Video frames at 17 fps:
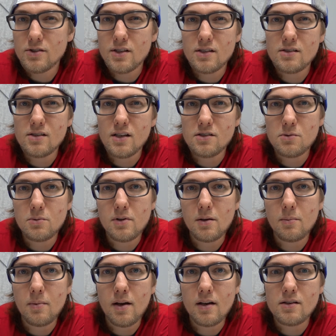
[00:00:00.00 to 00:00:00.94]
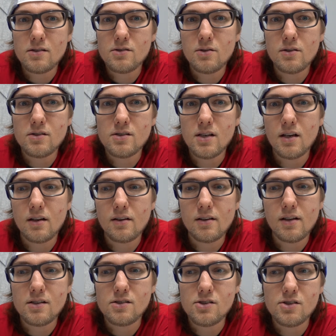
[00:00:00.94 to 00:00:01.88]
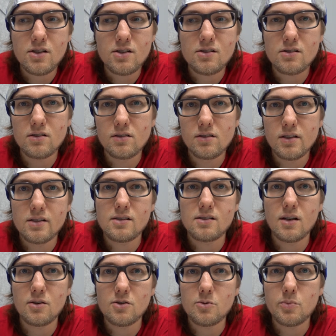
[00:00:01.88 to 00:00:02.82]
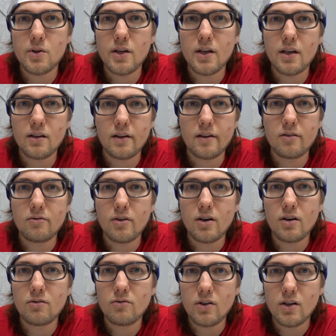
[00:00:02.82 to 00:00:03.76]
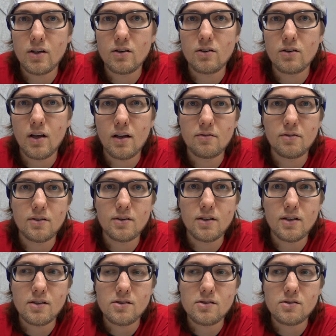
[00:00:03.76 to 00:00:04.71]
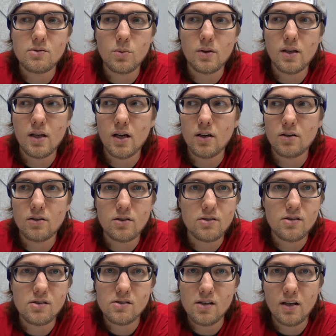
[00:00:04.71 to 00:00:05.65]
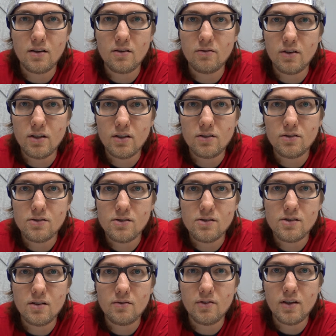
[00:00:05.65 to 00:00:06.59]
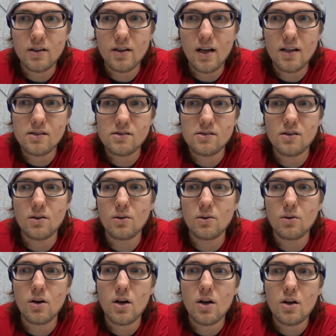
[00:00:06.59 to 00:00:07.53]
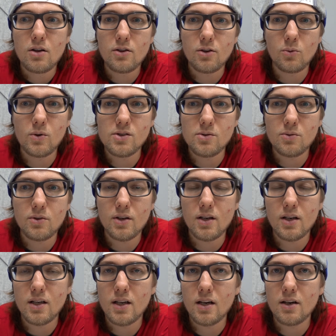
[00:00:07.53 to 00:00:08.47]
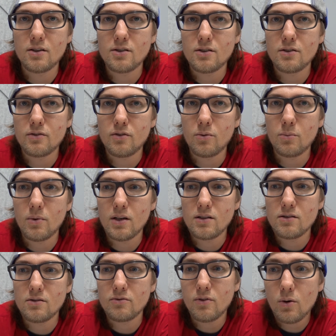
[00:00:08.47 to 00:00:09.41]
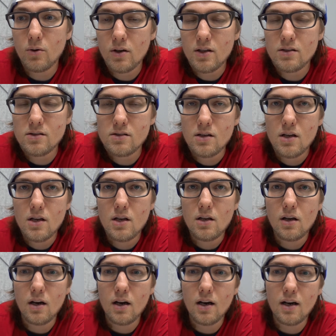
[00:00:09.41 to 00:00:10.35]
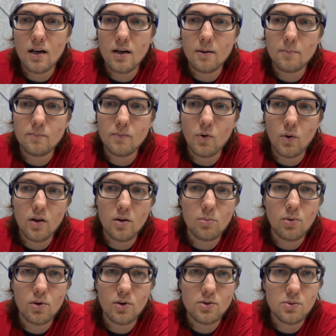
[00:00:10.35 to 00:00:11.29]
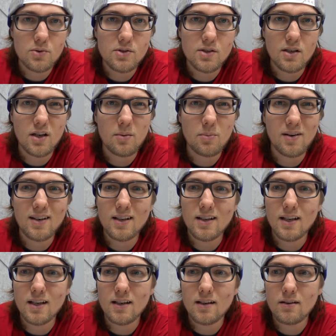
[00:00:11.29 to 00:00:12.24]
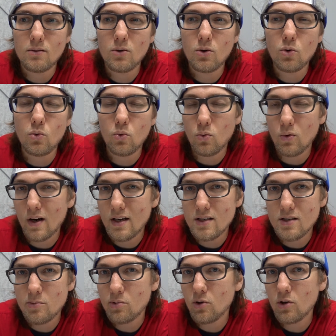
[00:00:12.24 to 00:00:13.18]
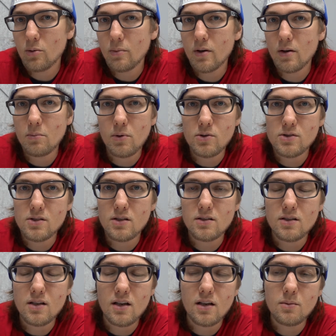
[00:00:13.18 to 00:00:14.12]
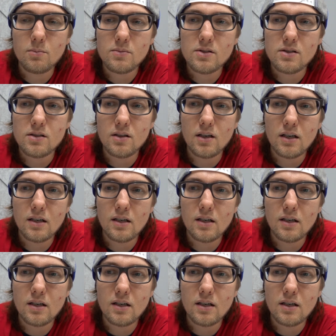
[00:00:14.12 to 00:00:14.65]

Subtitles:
success with them, I guess you could say, and I think that's just because of the lists I was playing, like very vehicle-heavy lists with characters inside the vehicles and stuff like that, so there wasn't really any characters for me to focus. The way the boards were set up, I didn't get great deployment in most of the times,